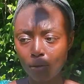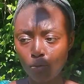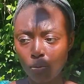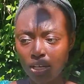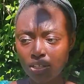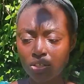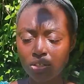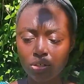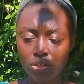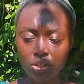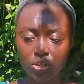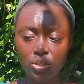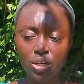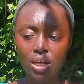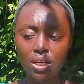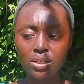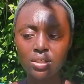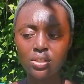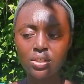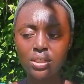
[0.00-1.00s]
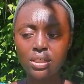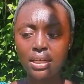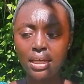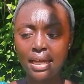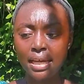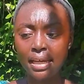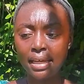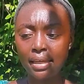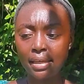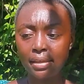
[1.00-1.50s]
Western astrology
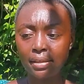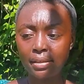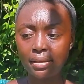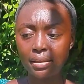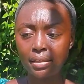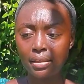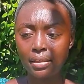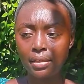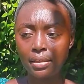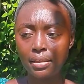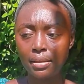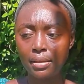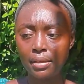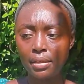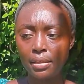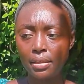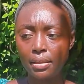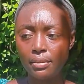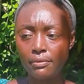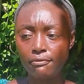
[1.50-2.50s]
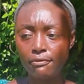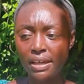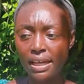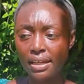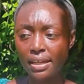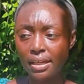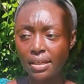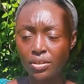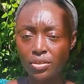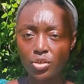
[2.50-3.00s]
and
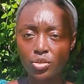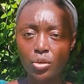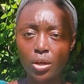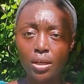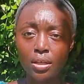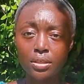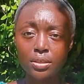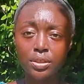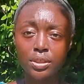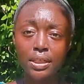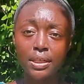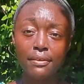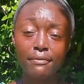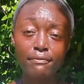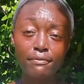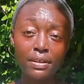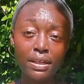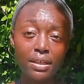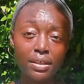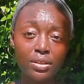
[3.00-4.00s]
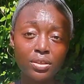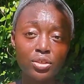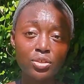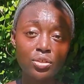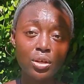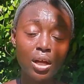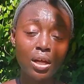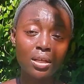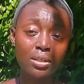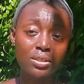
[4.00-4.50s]
Vedic astrology. And Vedic
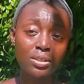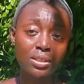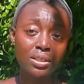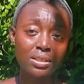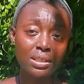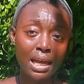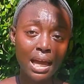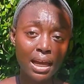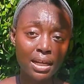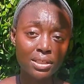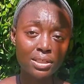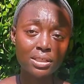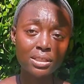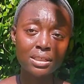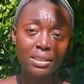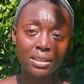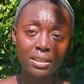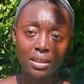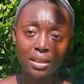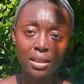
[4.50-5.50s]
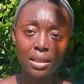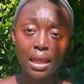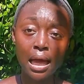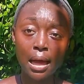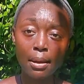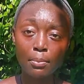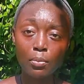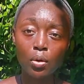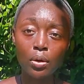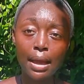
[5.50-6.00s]
astrology is actually a
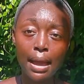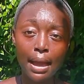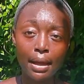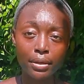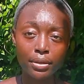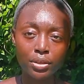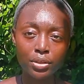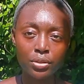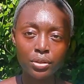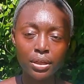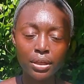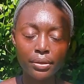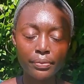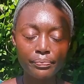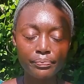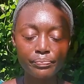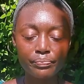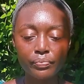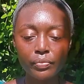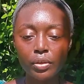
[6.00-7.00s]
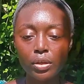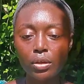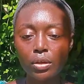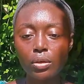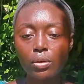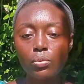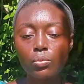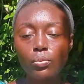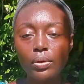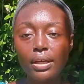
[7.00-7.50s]
lot more accurate
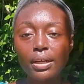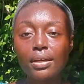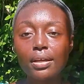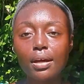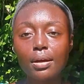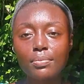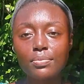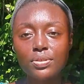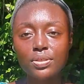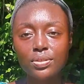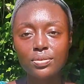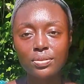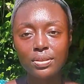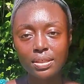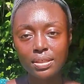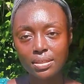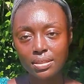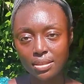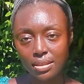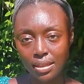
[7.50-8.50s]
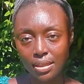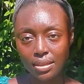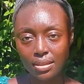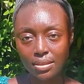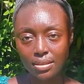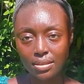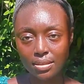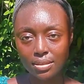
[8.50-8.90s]
when it comes to these things.